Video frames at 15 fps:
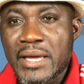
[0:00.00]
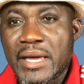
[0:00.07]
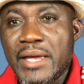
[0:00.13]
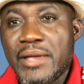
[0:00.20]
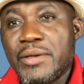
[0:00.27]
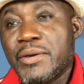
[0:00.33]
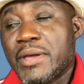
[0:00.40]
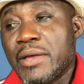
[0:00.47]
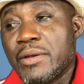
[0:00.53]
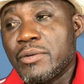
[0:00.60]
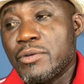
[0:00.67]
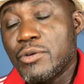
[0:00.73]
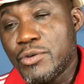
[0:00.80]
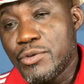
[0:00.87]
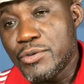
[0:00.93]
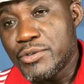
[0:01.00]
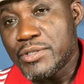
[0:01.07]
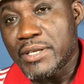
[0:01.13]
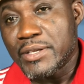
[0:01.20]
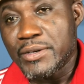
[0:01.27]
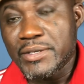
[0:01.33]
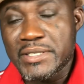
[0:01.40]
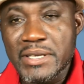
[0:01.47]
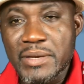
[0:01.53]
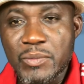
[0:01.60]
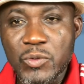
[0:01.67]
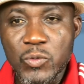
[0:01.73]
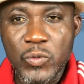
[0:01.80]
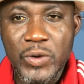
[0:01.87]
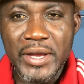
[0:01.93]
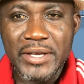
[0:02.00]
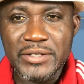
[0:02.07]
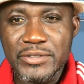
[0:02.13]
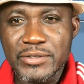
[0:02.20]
and you can lose and your team will win.